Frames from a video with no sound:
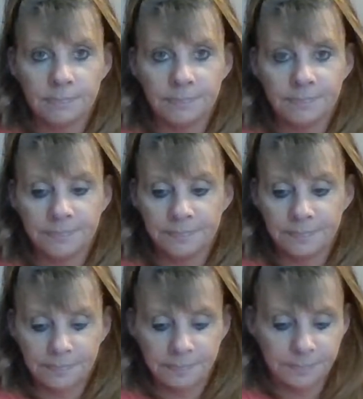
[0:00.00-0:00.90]

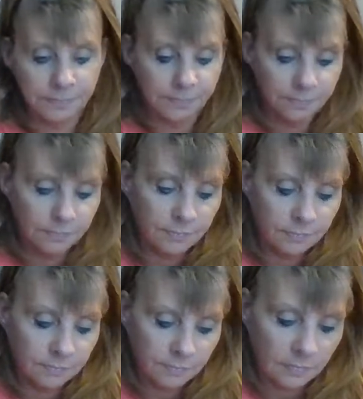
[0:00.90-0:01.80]

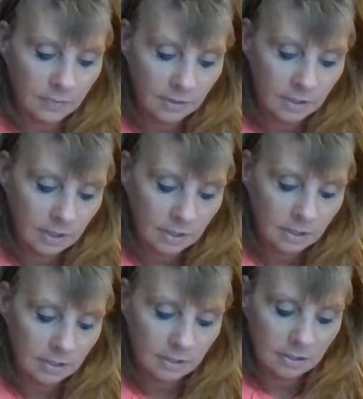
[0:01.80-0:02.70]

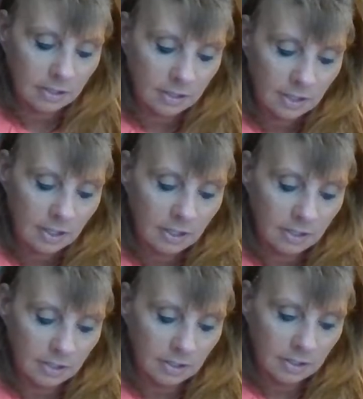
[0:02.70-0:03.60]

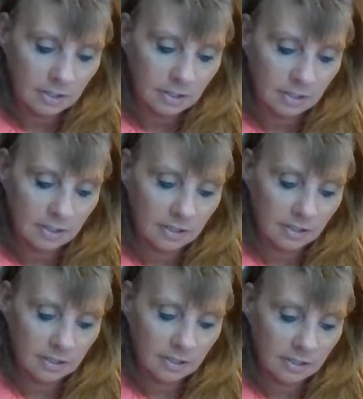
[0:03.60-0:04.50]

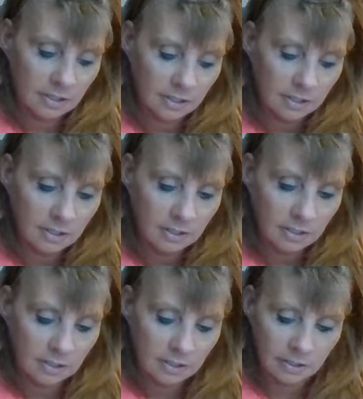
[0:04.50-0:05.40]

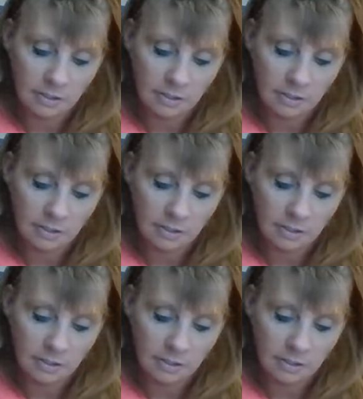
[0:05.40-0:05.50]
Nothing is said.